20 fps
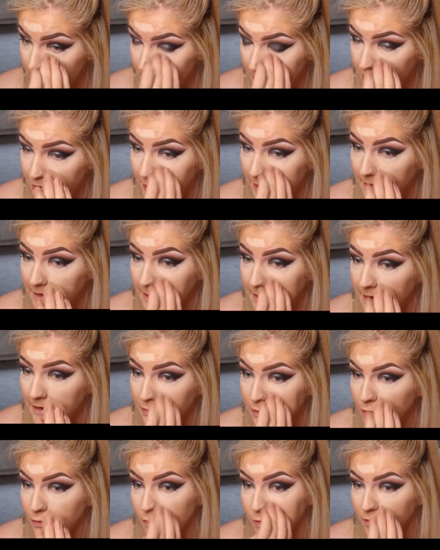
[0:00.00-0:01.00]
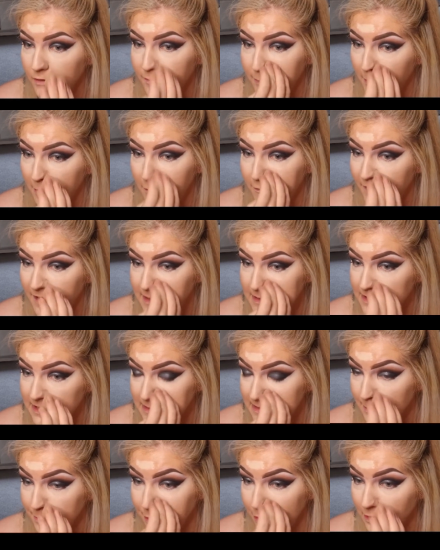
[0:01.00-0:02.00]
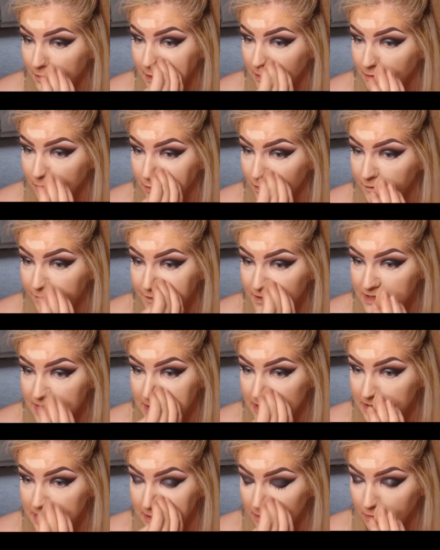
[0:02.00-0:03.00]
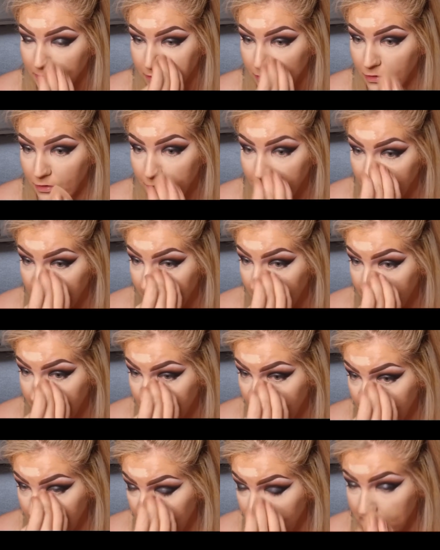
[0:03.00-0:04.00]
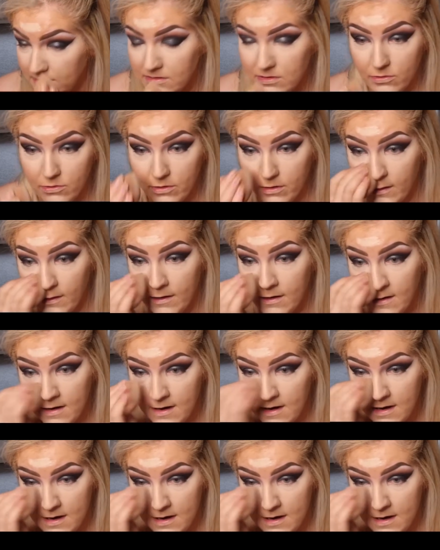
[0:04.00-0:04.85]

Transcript: I think, I don't know if Belfast is abroad, I don't know if it's considered Northern Ireland or